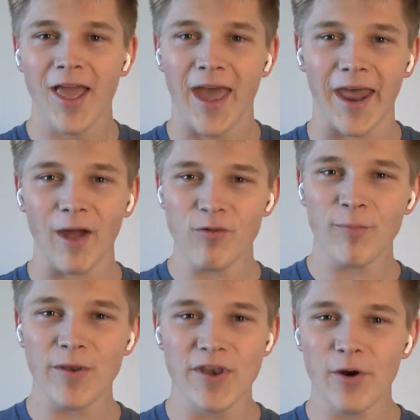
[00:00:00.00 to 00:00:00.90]
And I've just
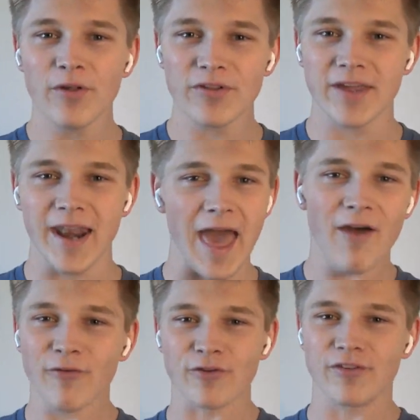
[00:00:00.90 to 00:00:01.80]
been noticing it
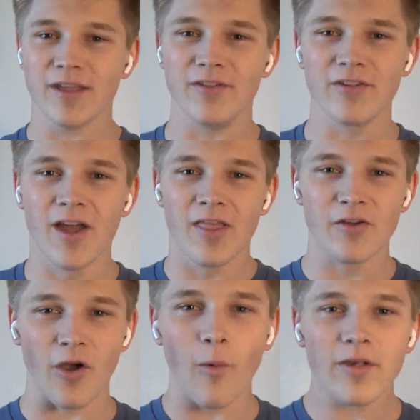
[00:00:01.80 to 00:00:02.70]
ever since.
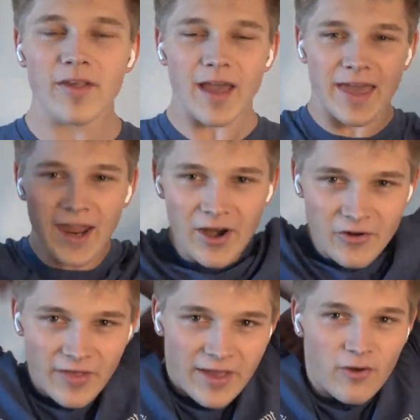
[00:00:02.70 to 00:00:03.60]
There's always like a
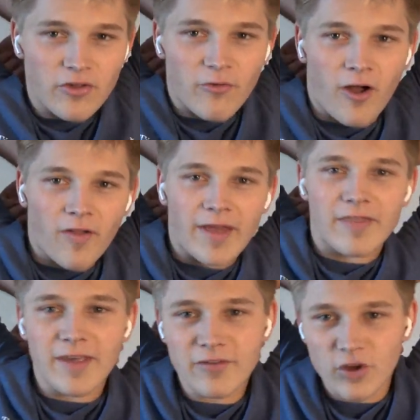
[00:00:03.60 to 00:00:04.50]
character that goes around like
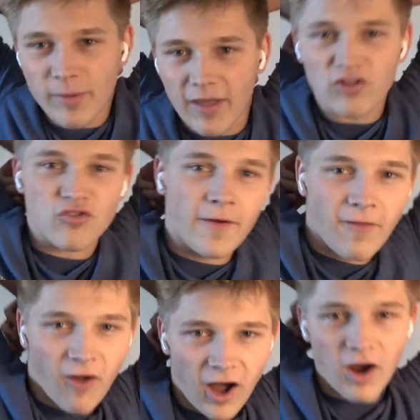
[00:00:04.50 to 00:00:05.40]
this who'll be like strutting
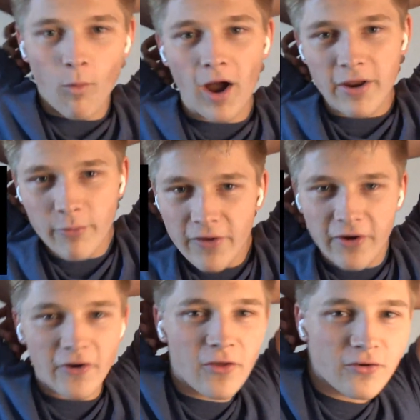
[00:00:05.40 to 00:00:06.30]
along, walking with a
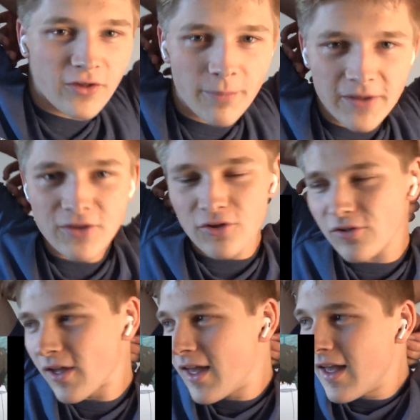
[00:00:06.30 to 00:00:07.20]
girl or something,
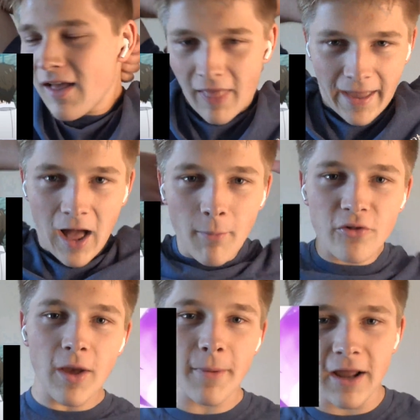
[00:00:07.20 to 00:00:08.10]
just like
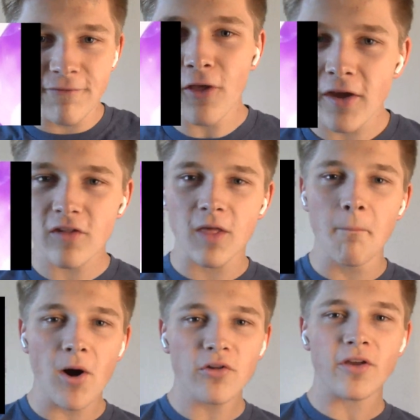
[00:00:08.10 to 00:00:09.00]
elbows up, and I feel like it's the
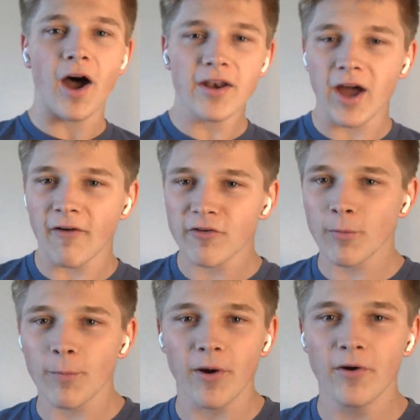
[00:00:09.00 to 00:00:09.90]
most
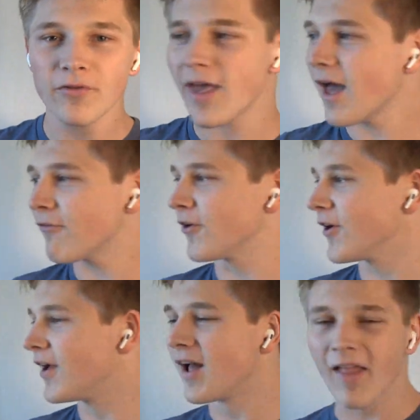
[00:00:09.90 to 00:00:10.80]
uncomfortable pose
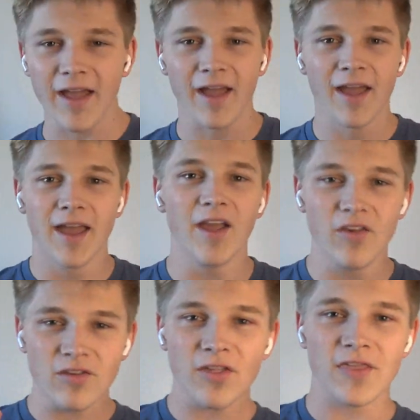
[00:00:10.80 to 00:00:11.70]
ever. Like, is
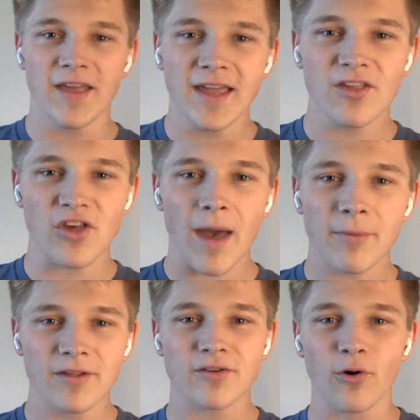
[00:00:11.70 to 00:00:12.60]
this a thing in
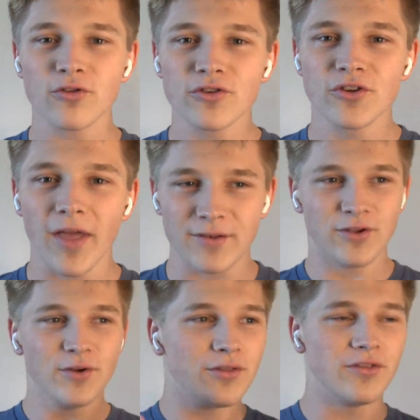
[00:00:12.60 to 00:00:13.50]
Japanese culture? Do like
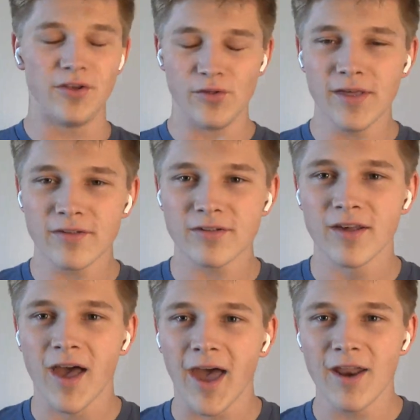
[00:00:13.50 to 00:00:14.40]
dudes do
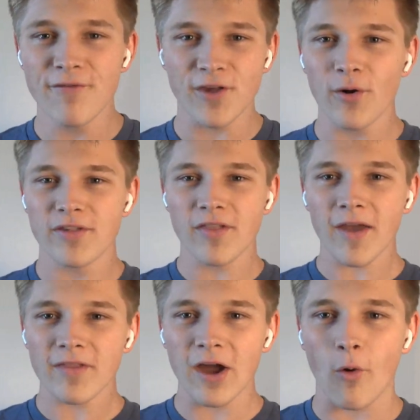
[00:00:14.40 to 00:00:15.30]
this? And if so, is it
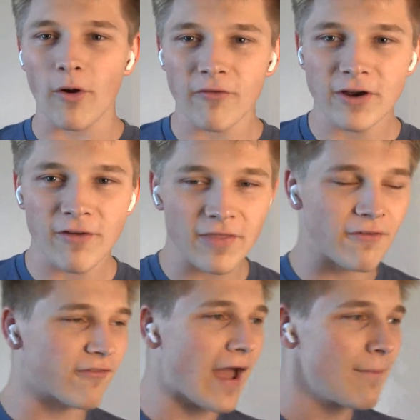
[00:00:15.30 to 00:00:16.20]
like the equivalent of like
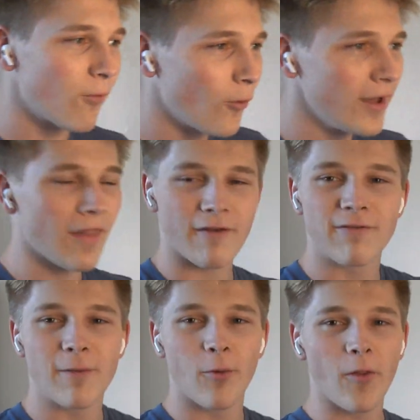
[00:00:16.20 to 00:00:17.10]
the frat boy, like
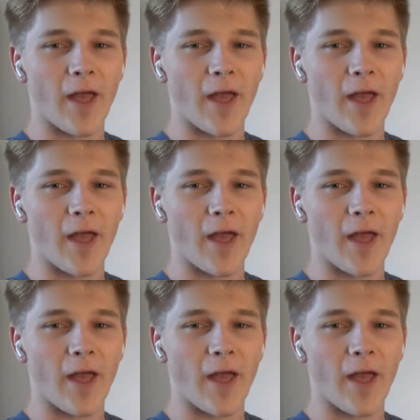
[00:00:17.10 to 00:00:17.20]
fuck boy,